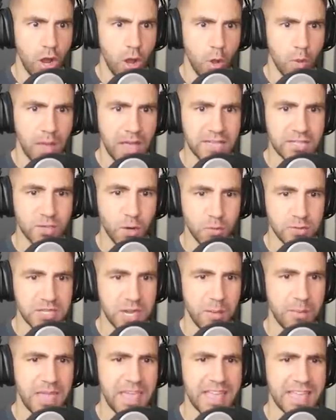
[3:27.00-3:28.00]
Okay, don't
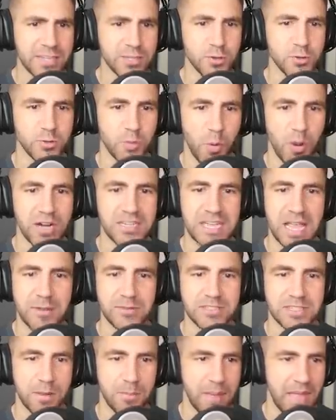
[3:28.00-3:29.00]
tell me he can do more
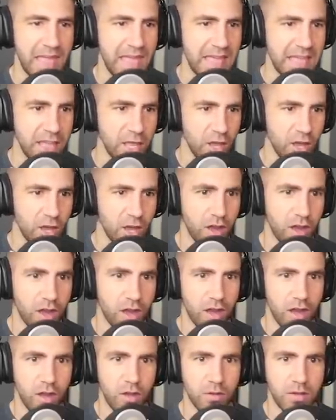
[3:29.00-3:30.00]
damage than me.
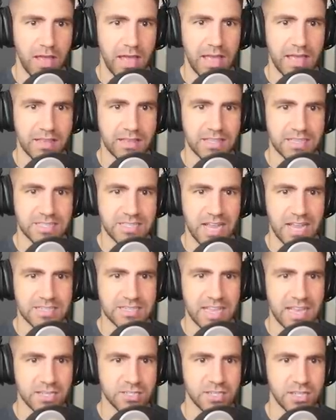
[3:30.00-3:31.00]
Okay, this
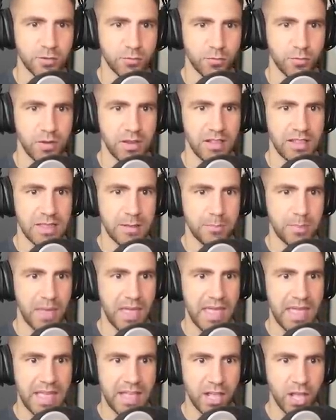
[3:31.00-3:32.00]
guy's actually really
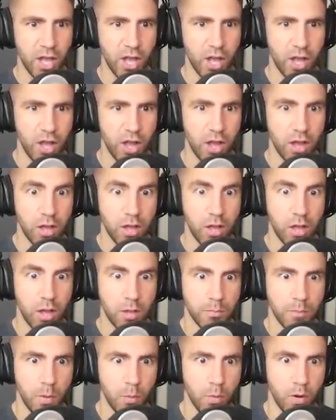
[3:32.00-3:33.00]
big.
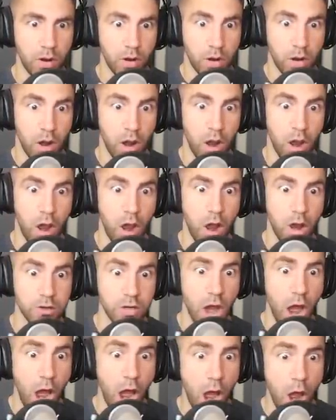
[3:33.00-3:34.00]
But we're... Oh,
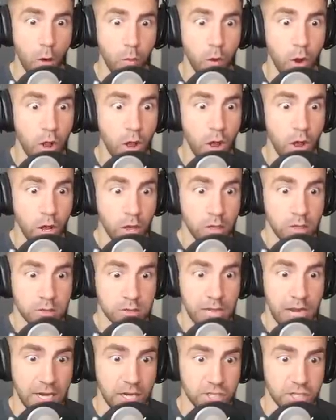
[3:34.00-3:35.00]
no!
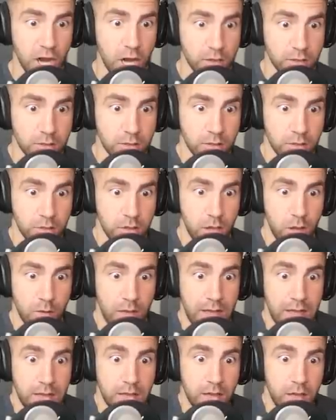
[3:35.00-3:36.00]
Tiger shark!
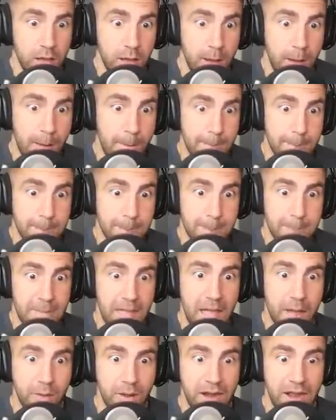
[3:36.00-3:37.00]
Okay,
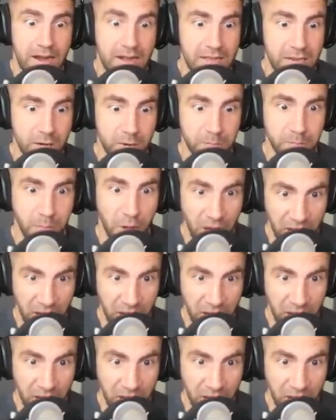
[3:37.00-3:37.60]
I want out of here.